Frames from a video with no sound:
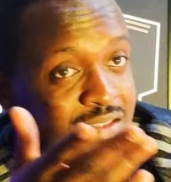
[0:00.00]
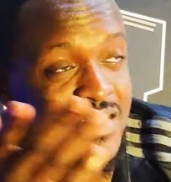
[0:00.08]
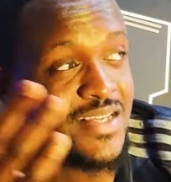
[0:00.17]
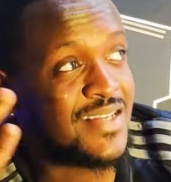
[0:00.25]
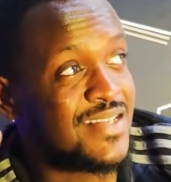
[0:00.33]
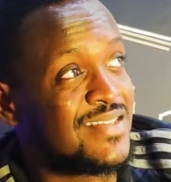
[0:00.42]
At,
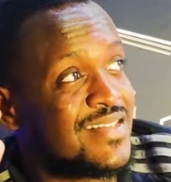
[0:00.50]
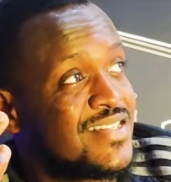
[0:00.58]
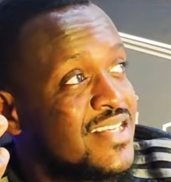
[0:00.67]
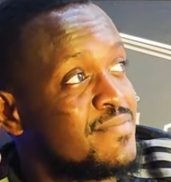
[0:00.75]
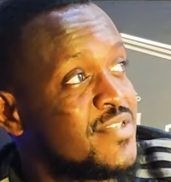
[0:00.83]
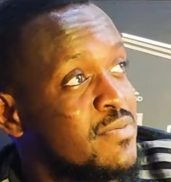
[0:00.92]
uh, at, the
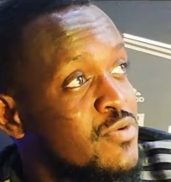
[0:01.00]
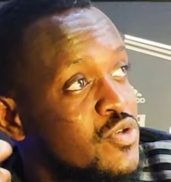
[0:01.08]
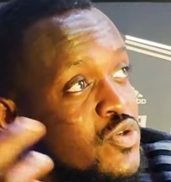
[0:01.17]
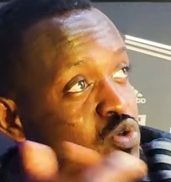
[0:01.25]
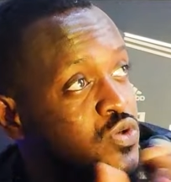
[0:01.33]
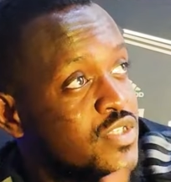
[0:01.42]
same time, I
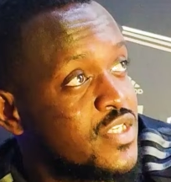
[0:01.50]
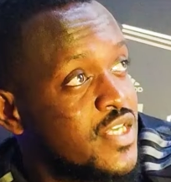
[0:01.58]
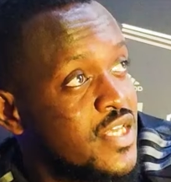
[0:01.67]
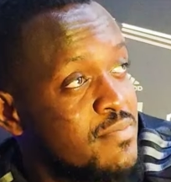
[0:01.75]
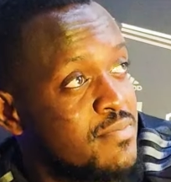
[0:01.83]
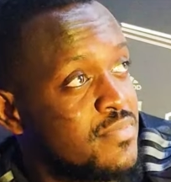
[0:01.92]
was also
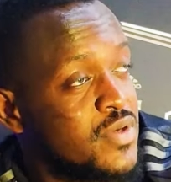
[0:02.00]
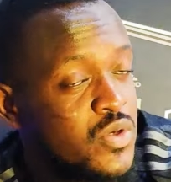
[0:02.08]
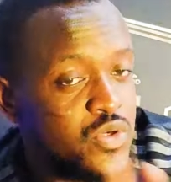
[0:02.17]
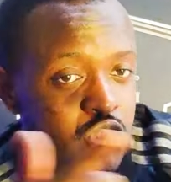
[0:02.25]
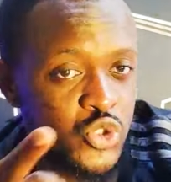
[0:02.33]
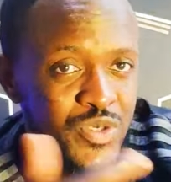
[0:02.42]
seeing him,
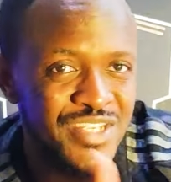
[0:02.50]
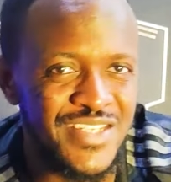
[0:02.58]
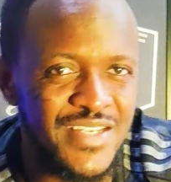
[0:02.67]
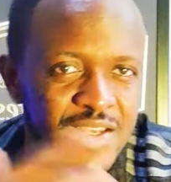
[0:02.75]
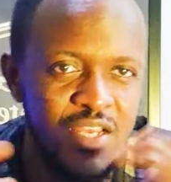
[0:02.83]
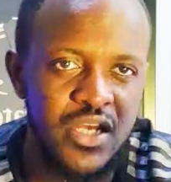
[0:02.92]
you know,
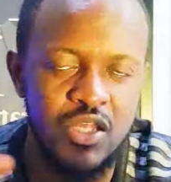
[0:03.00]
switching.